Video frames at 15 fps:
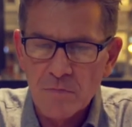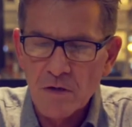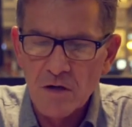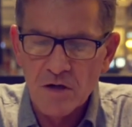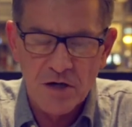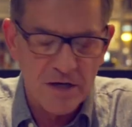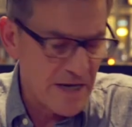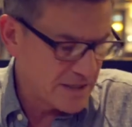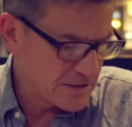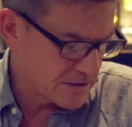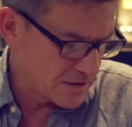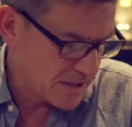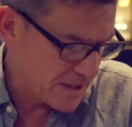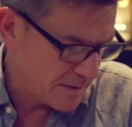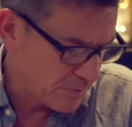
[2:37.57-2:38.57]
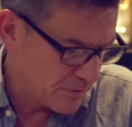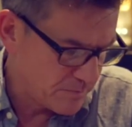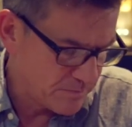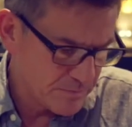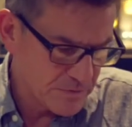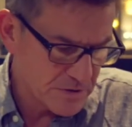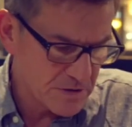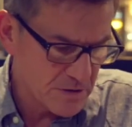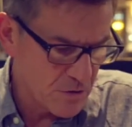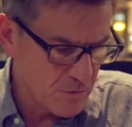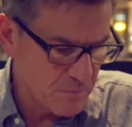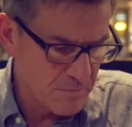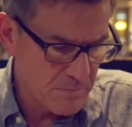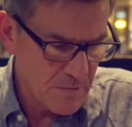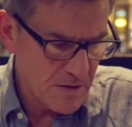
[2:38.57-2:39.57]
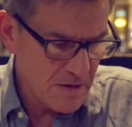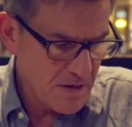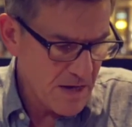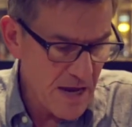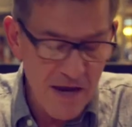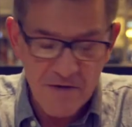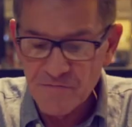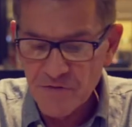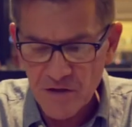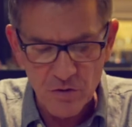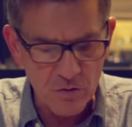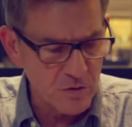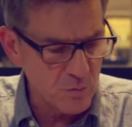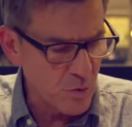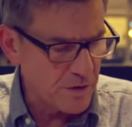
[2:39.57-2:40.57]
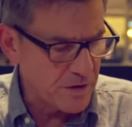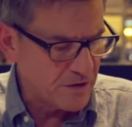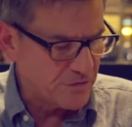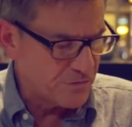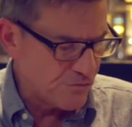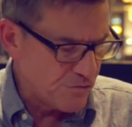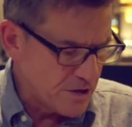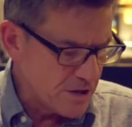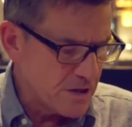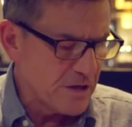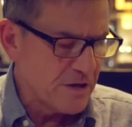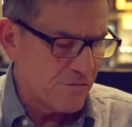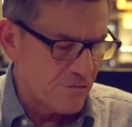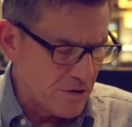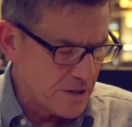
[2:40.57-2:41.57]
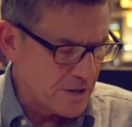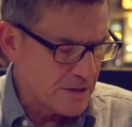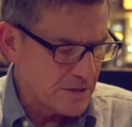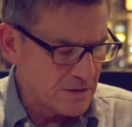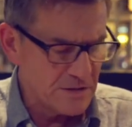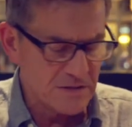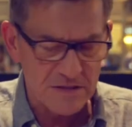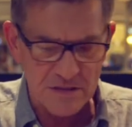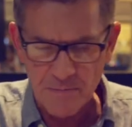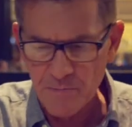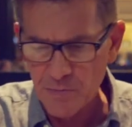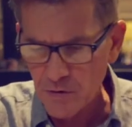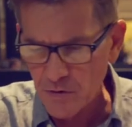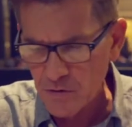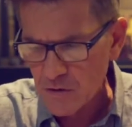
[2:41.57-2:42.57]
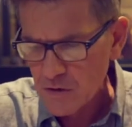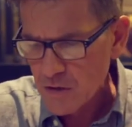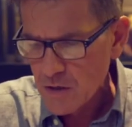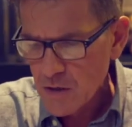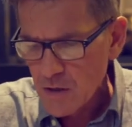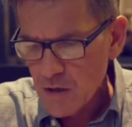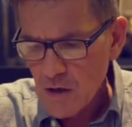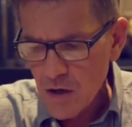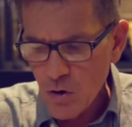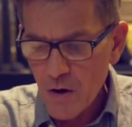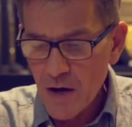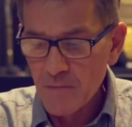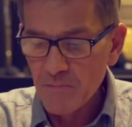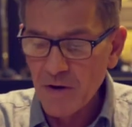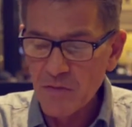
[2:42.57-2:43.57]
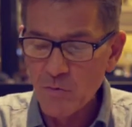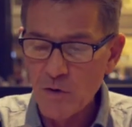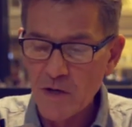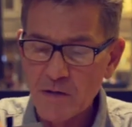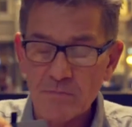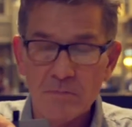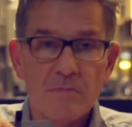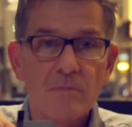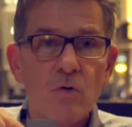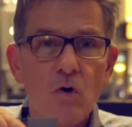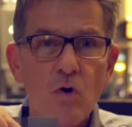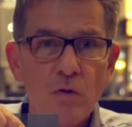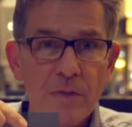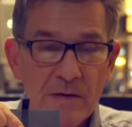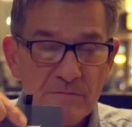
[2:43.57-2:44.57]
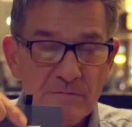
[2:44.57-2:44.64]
connector cable. So everything you could want. It's really, really simple. Oh, and by the way, all the